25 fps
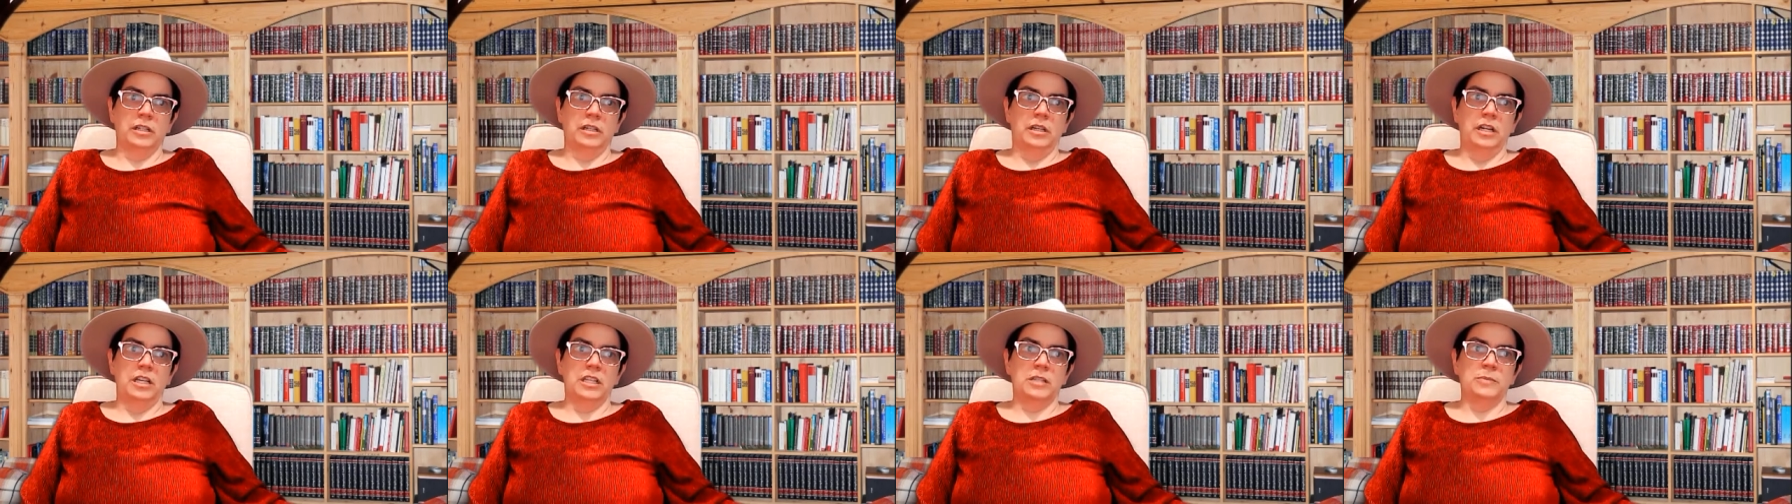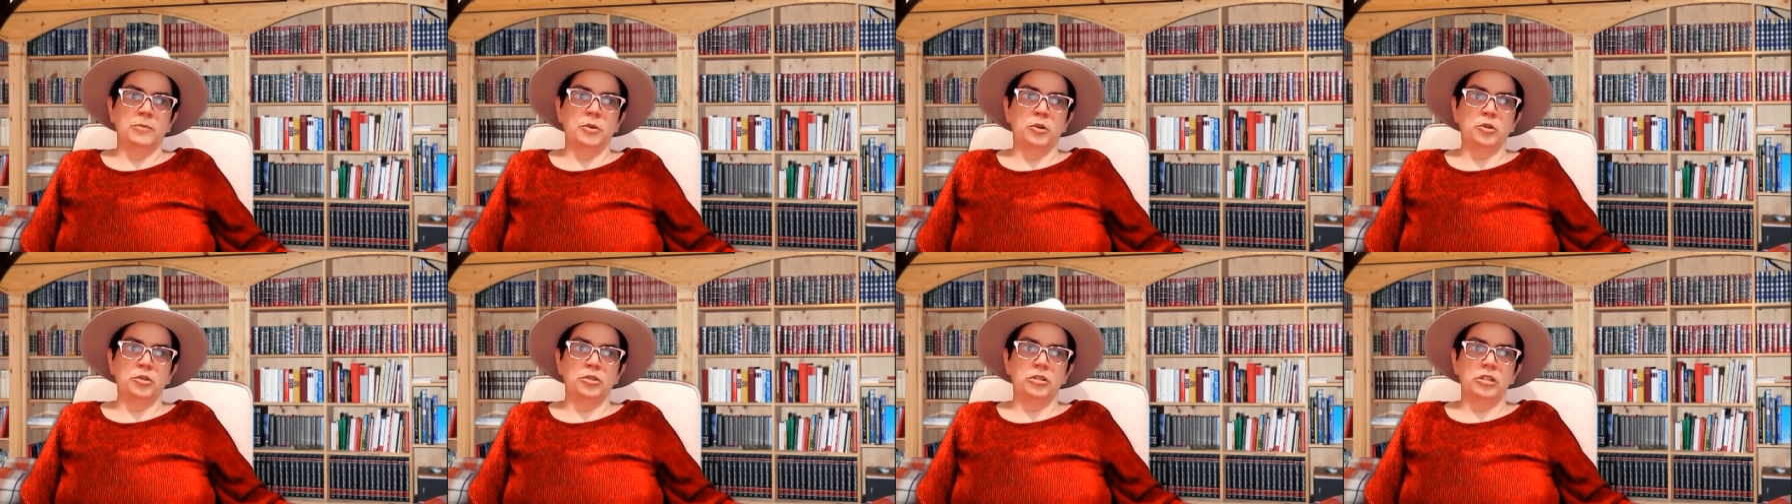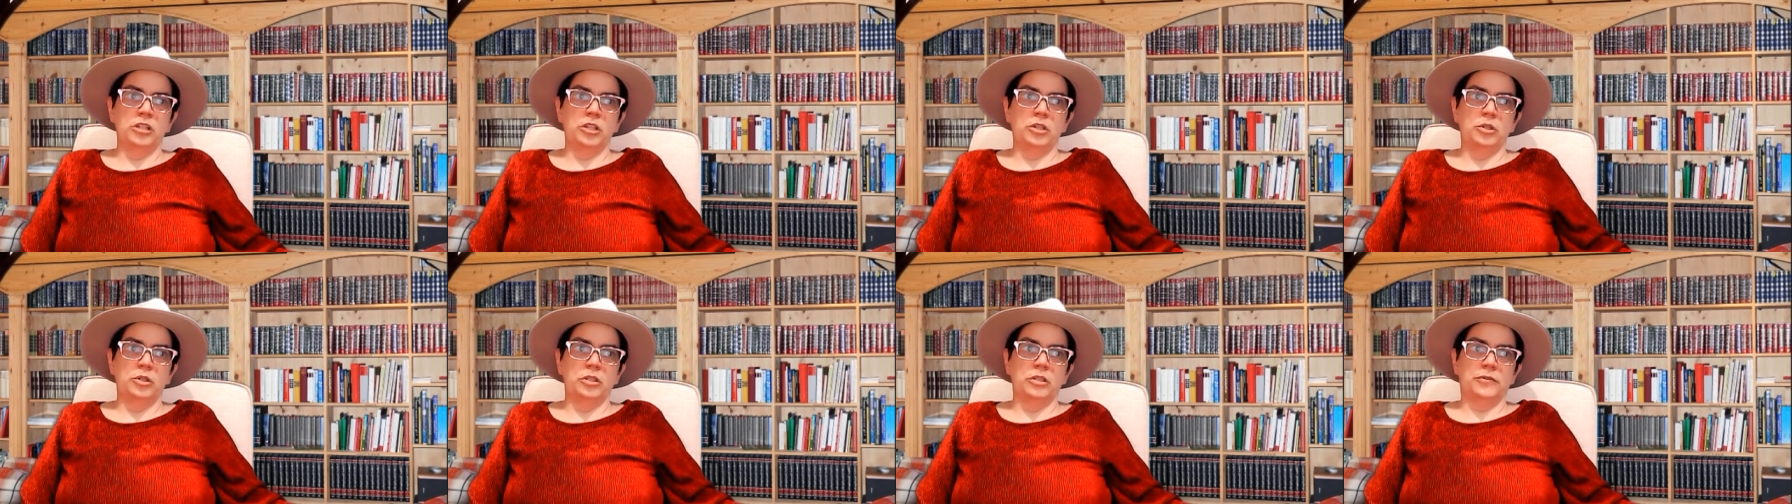It's
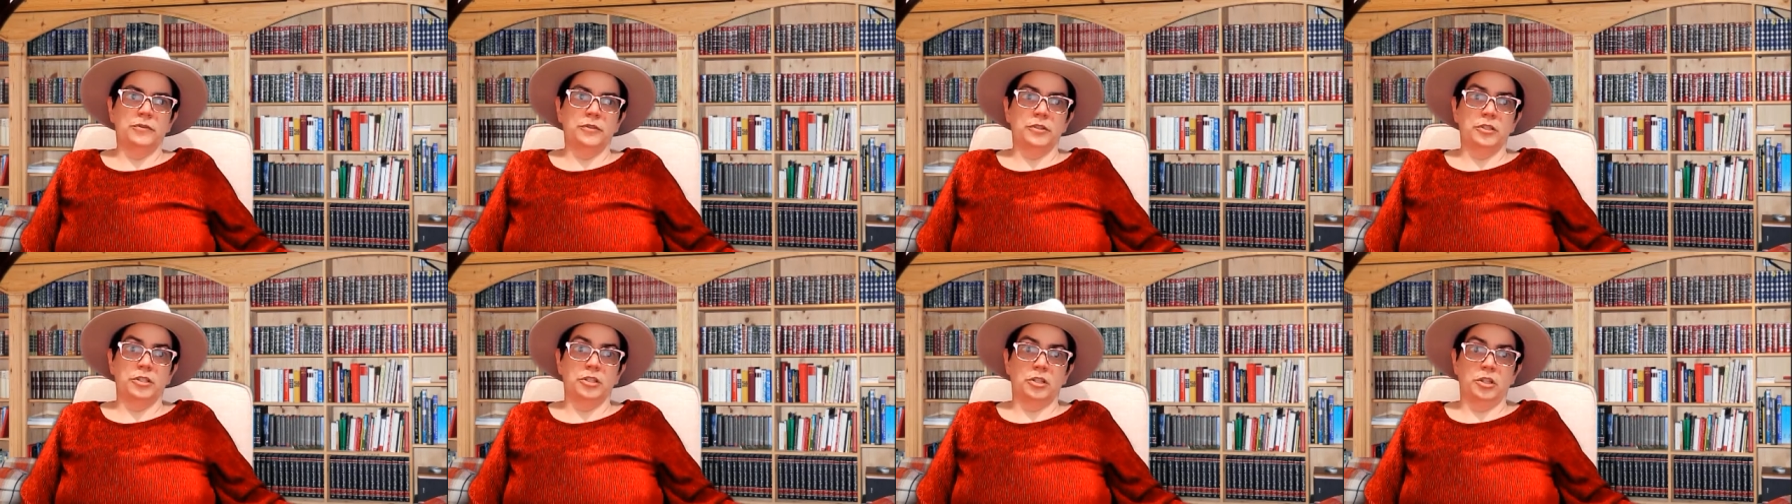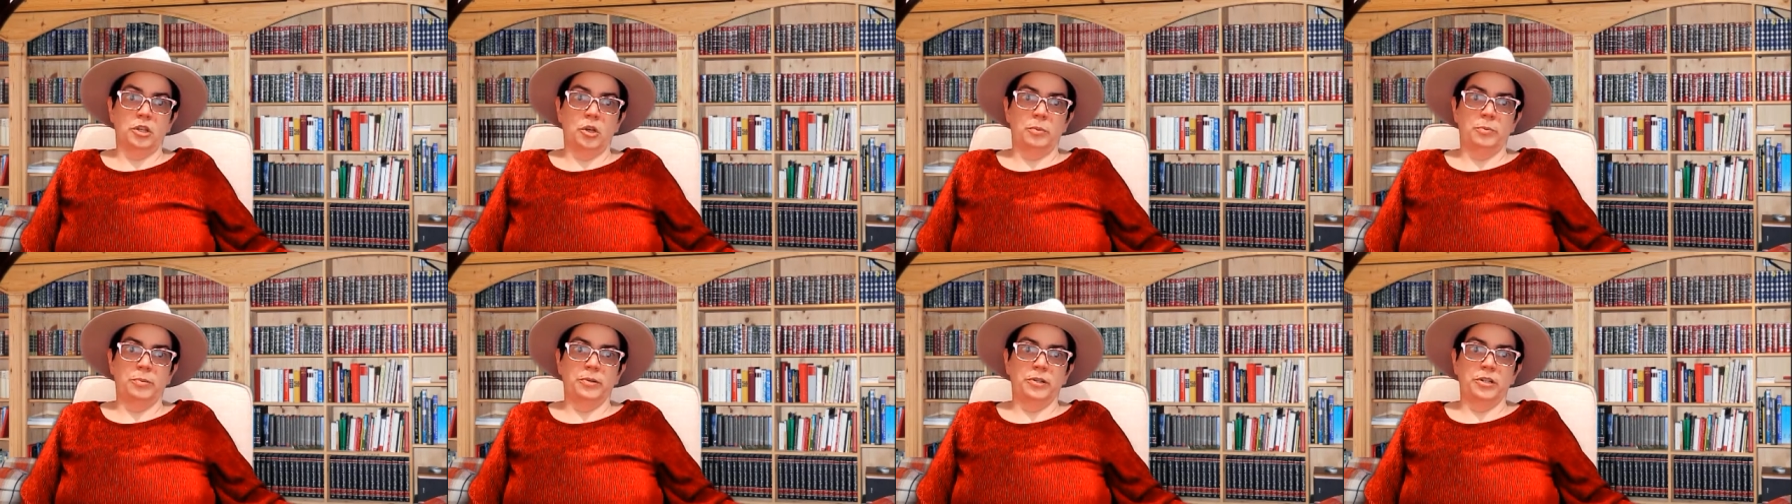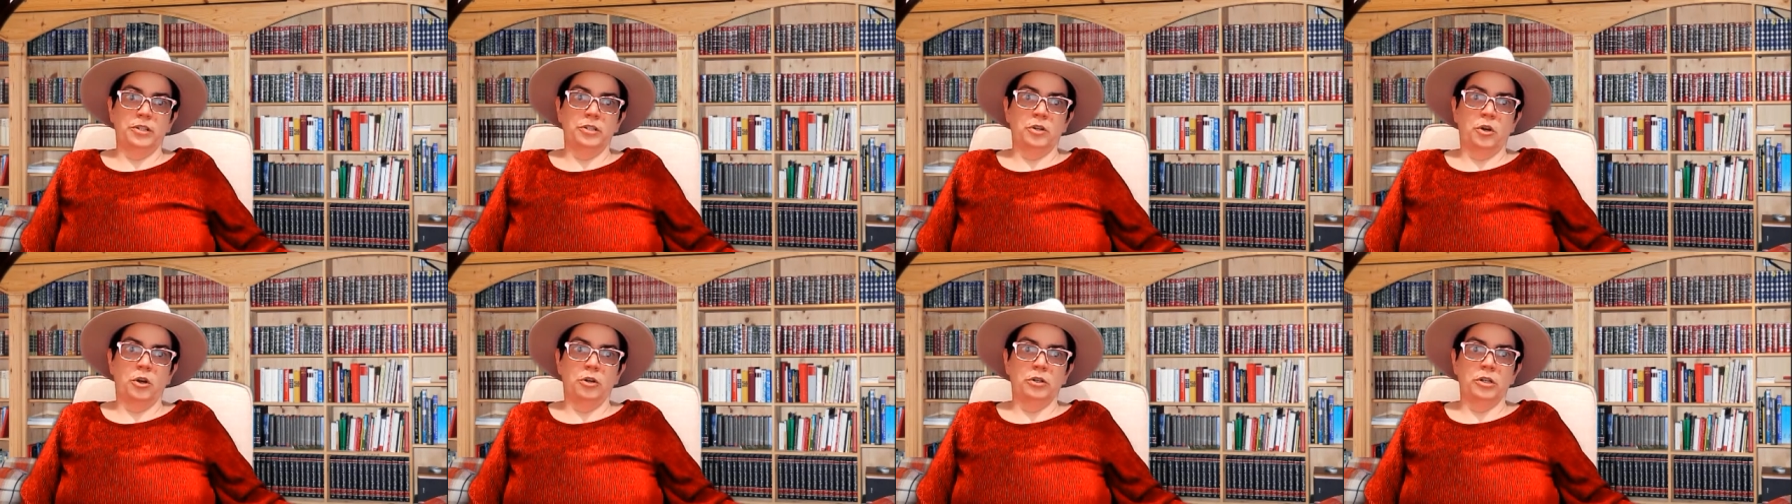mostly used for slow
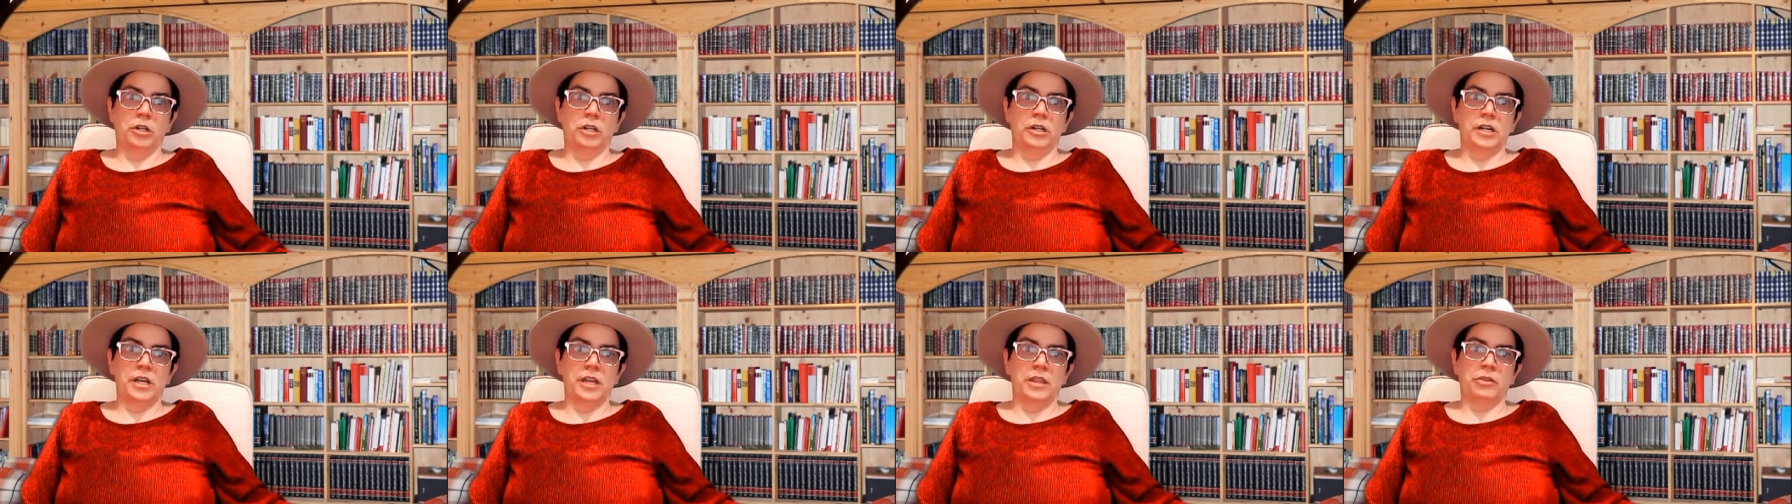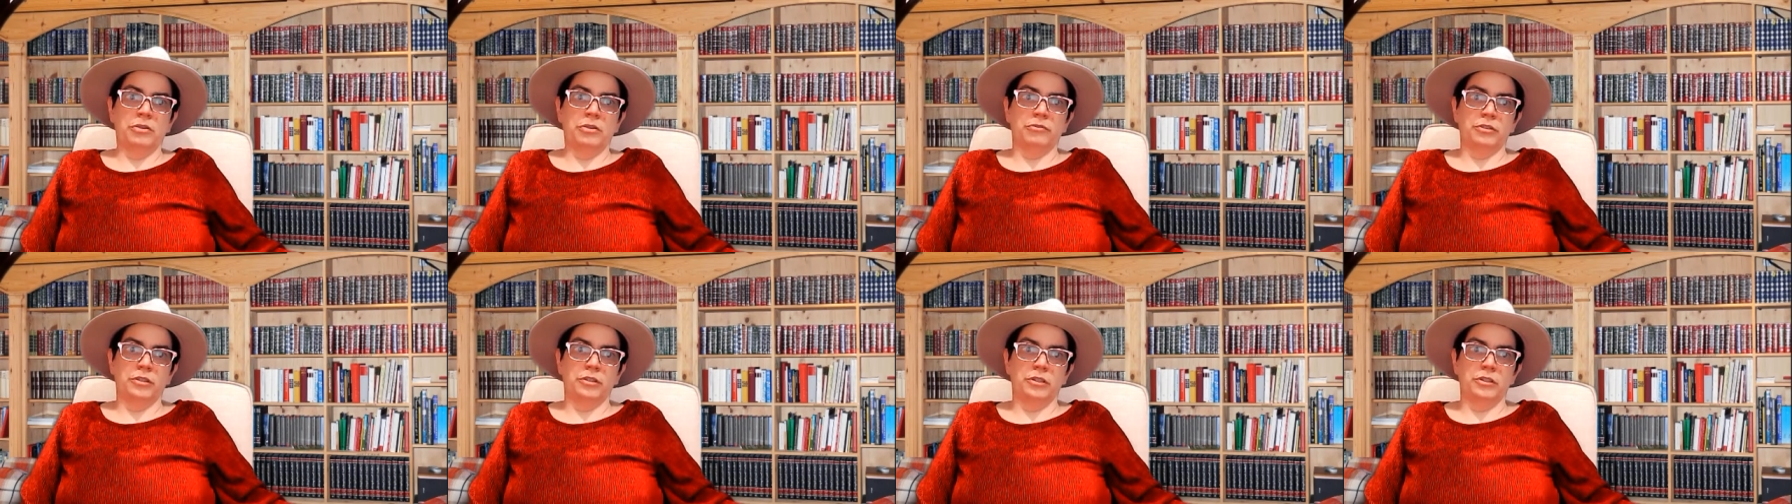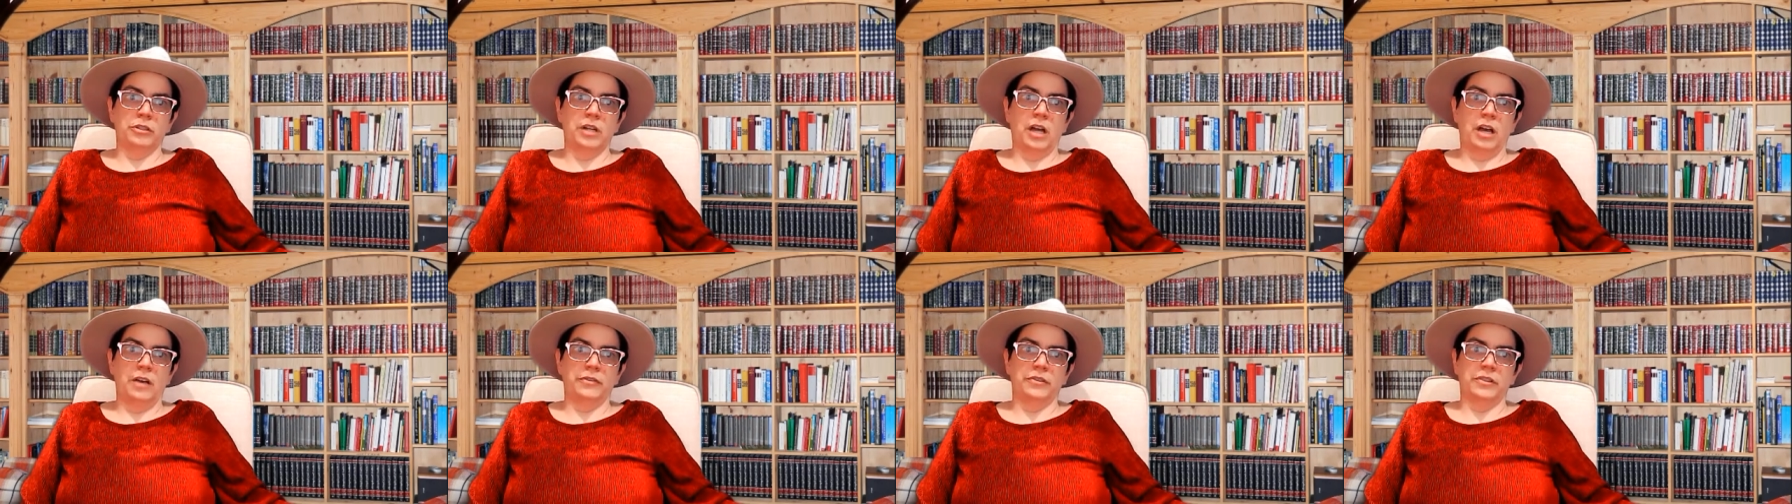burn horror and thriller
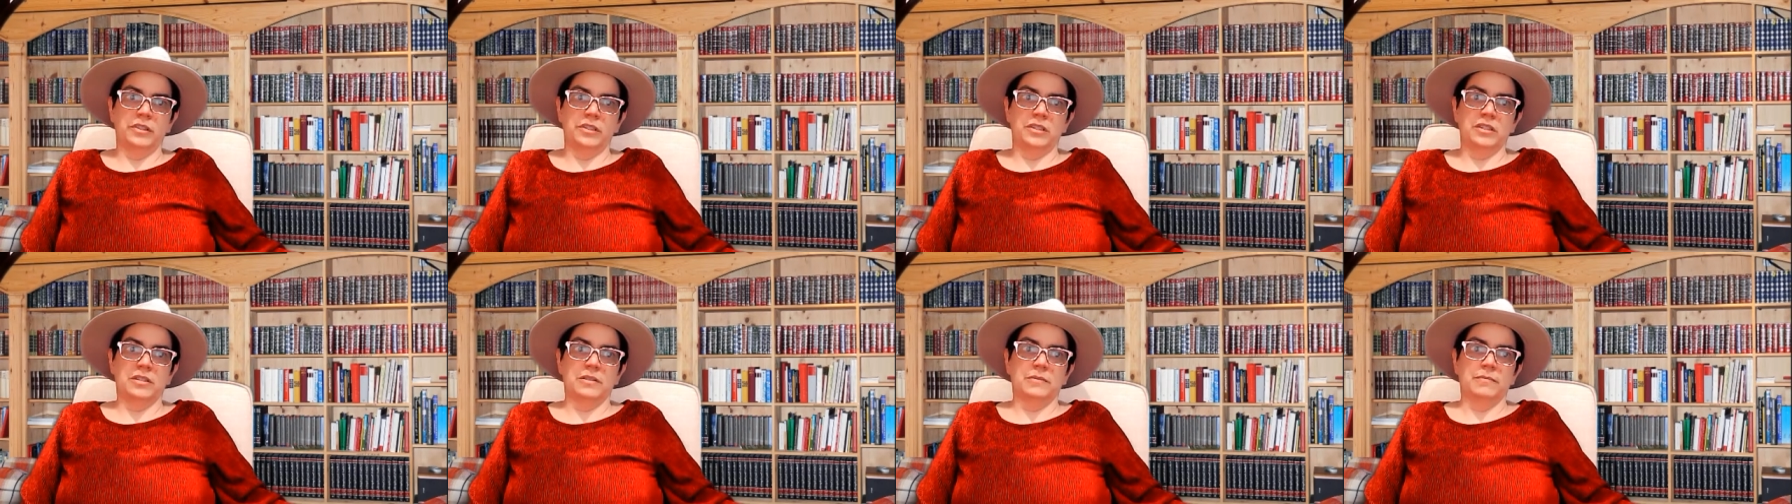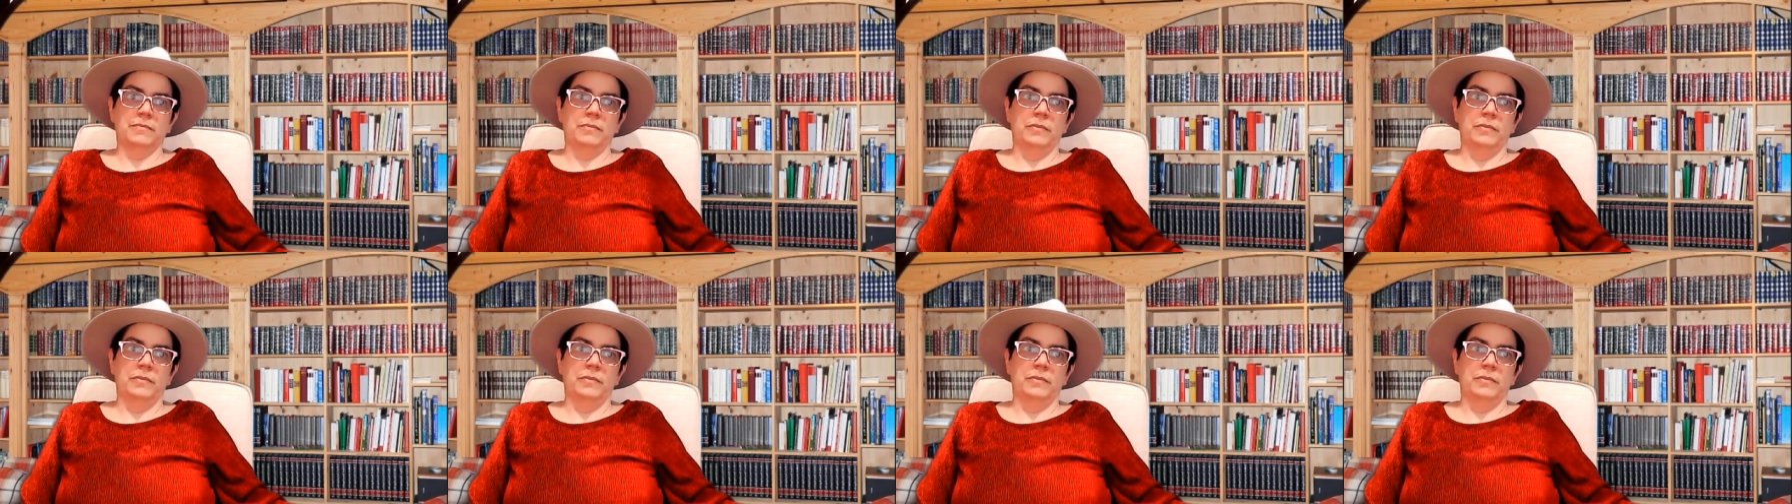novels.